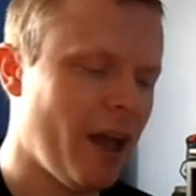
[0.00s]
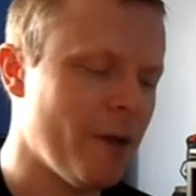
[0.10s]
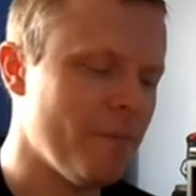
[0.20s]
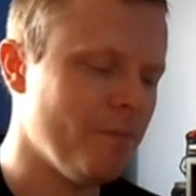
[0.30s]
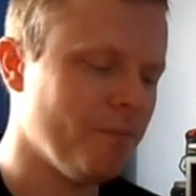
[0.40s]

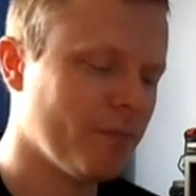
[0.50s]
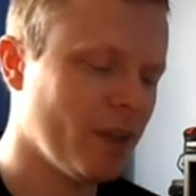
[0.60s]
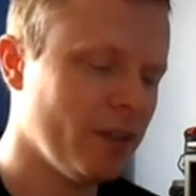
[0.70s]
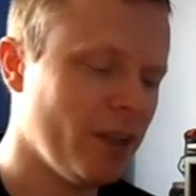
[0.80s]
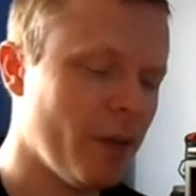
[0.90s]

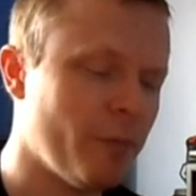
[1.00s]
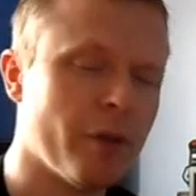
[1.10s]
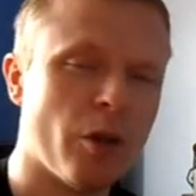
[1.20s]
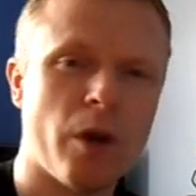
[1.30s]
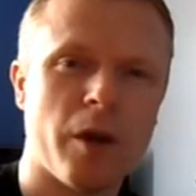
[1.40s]
Yeah,
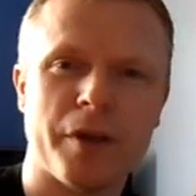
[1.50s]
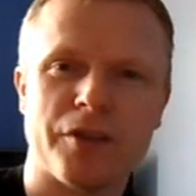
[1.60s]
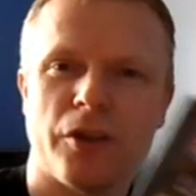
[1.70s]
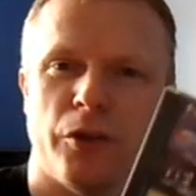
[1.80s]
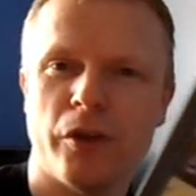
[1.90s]
probably one of
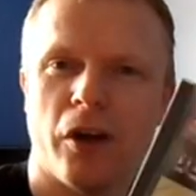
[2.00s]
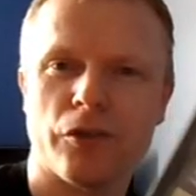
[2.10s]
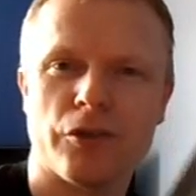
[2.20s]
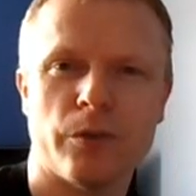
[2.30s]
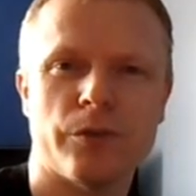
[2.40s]
the best hue
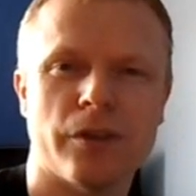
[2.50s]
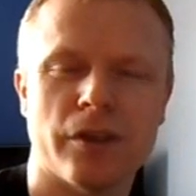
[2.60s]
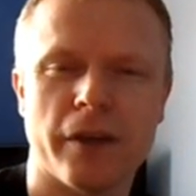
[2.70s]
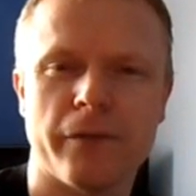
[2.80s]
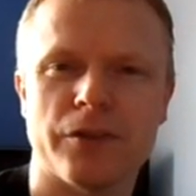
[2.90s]
card shooters
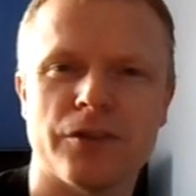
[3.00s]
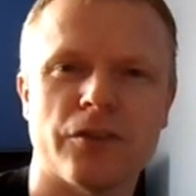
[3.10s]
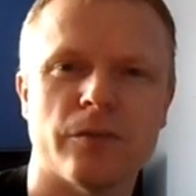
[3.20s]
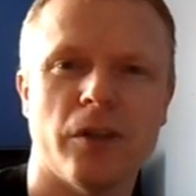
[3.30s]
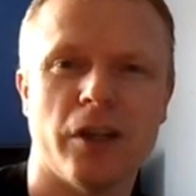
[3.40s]
you can get for the
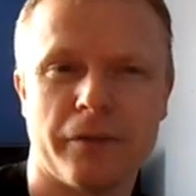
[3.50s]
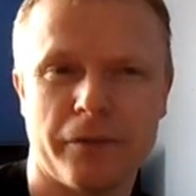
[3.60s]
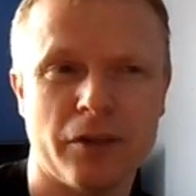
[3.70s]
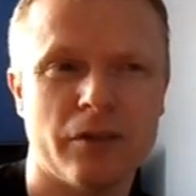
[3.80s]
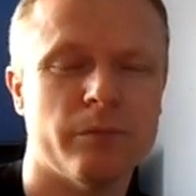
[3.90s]
system,
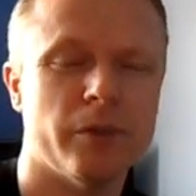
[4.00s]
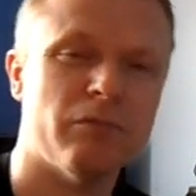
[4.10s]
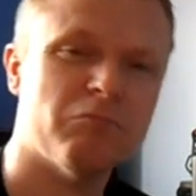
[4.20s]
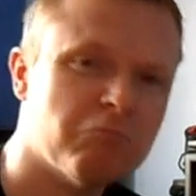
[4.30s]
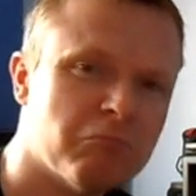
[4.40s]
I think,
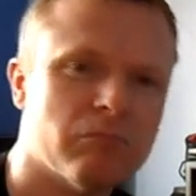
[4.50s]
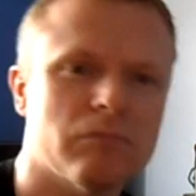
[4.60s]
but